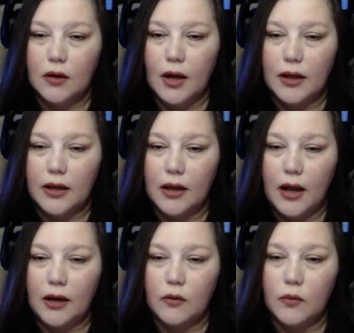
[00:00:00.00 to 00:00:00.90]
Got it.
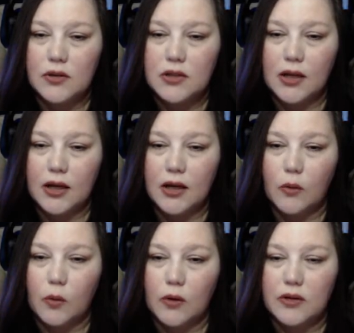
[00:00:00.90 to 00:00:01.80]
And once
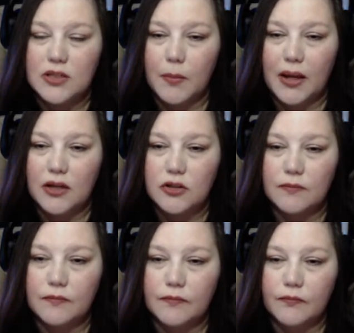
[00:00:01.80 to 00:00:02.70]
again, we're going to smash
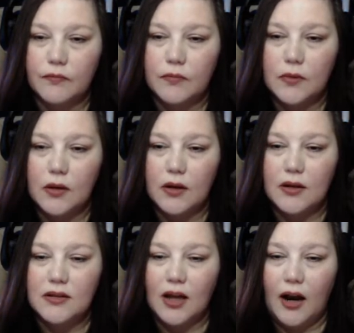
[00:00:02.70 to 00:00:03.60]
them.
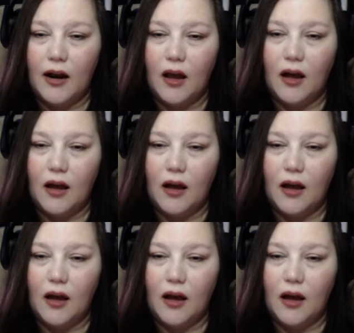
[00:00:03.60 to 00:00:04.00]
Ta-da!